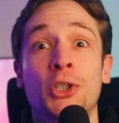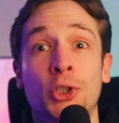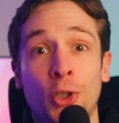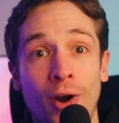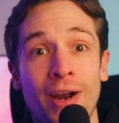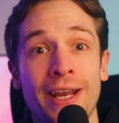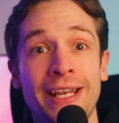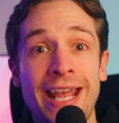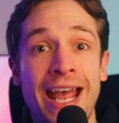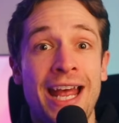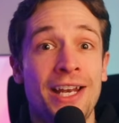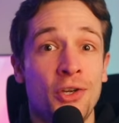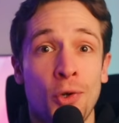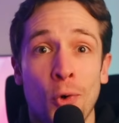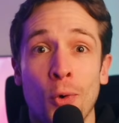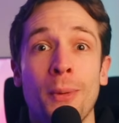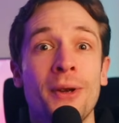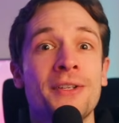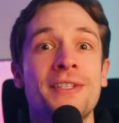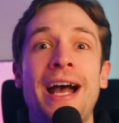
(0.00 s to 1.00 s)
try again,
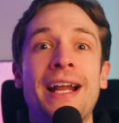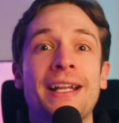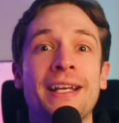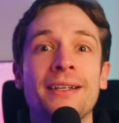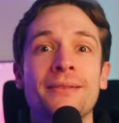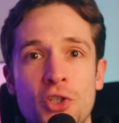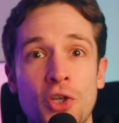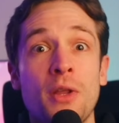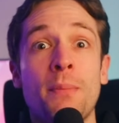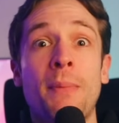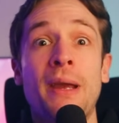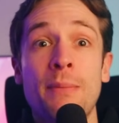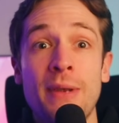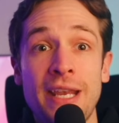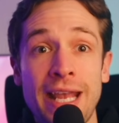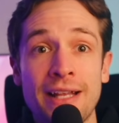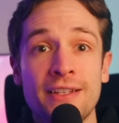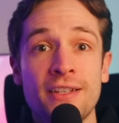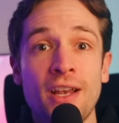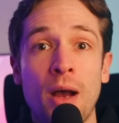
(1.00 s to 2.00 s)
you almost had it. So the
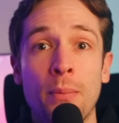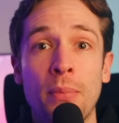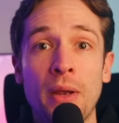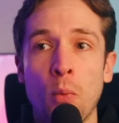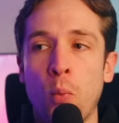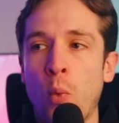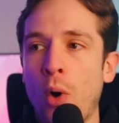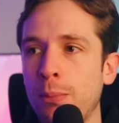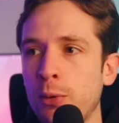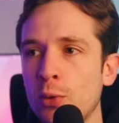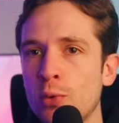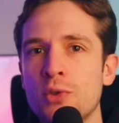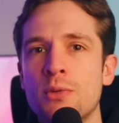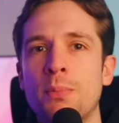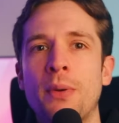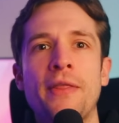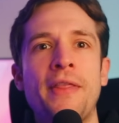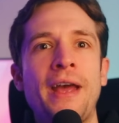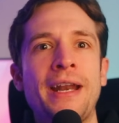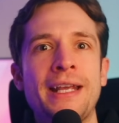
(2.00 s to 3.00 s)
baby gets up, it wobbles,
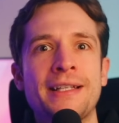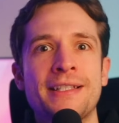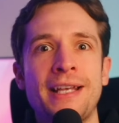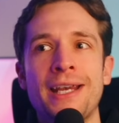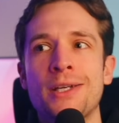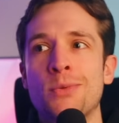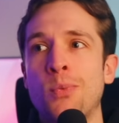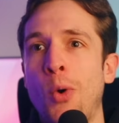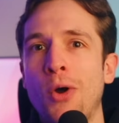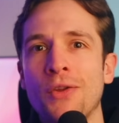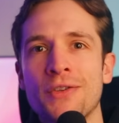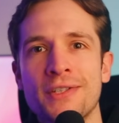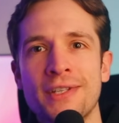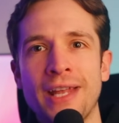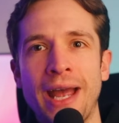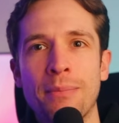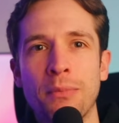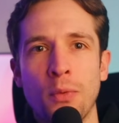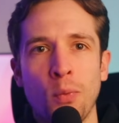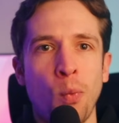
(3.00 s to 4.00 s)
but then it takes one
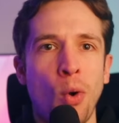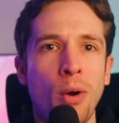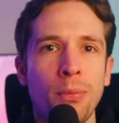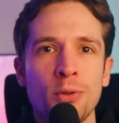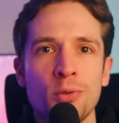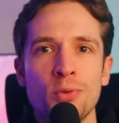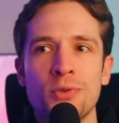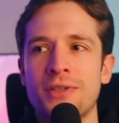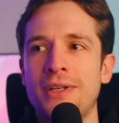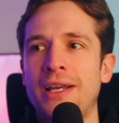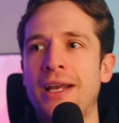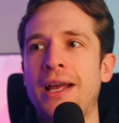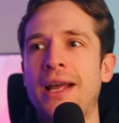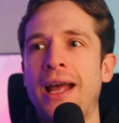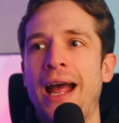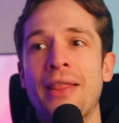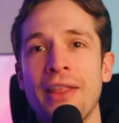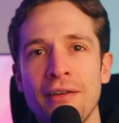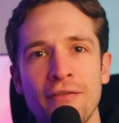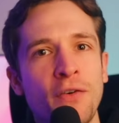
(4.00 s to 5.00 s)
step, wobbles,
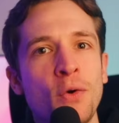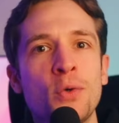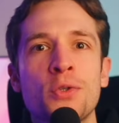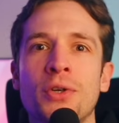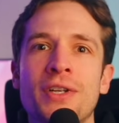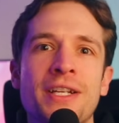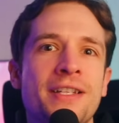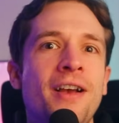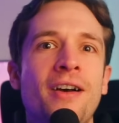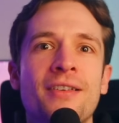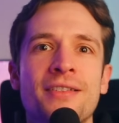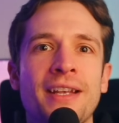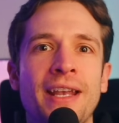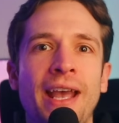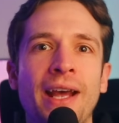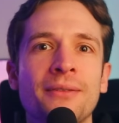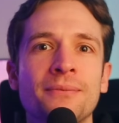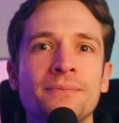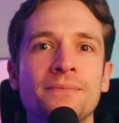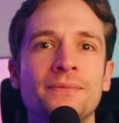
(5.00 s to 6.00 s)
and then falls on its ass
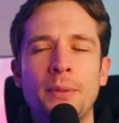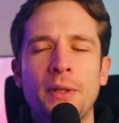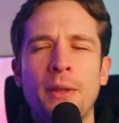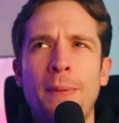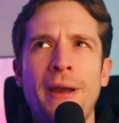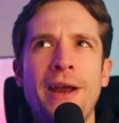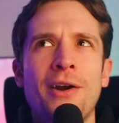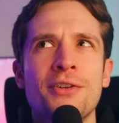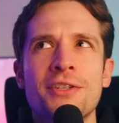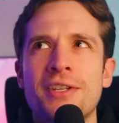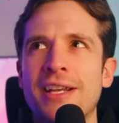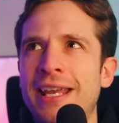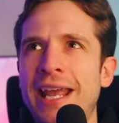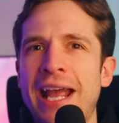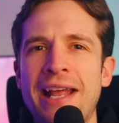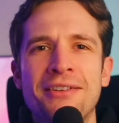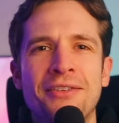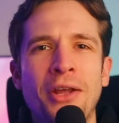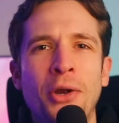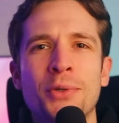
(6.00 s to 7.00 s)
again. But the parents
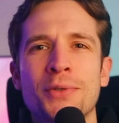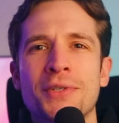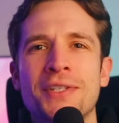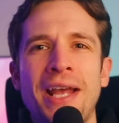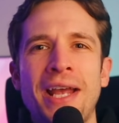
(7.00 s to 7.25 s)
again don't